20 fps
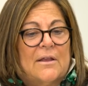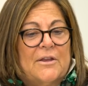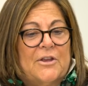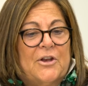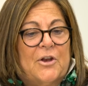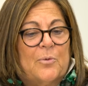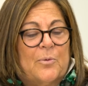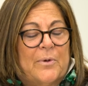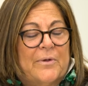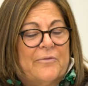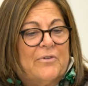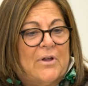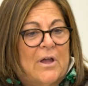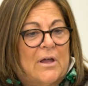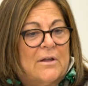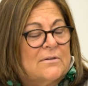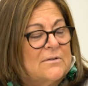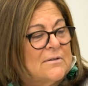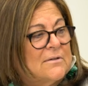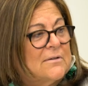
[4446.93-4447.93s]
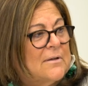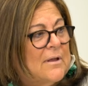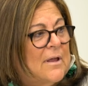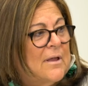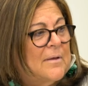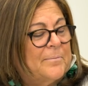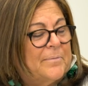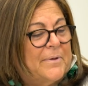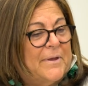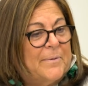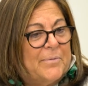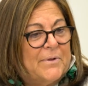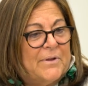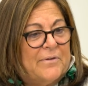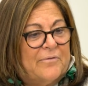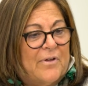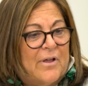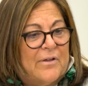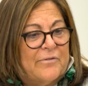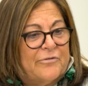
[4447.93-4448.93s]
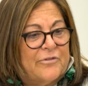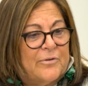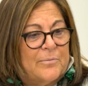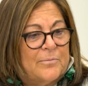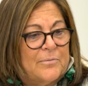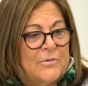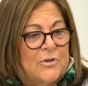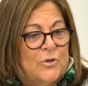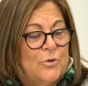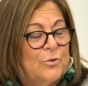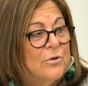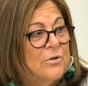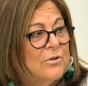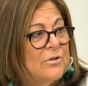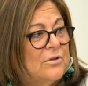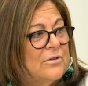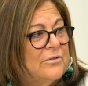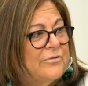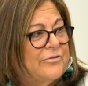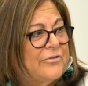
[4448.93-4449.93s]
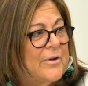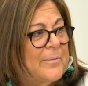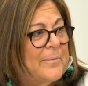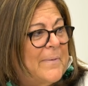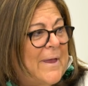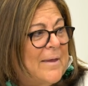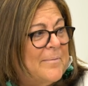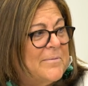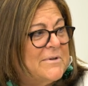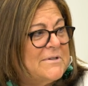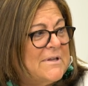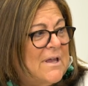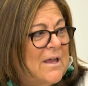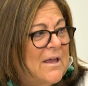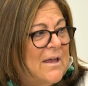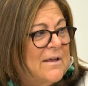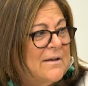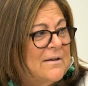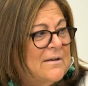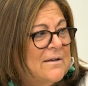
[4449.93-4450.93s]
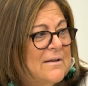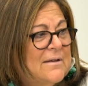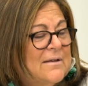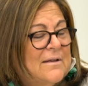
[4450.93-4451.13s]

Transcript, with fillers: you know, we've gotten people involved from Google, from Amazon,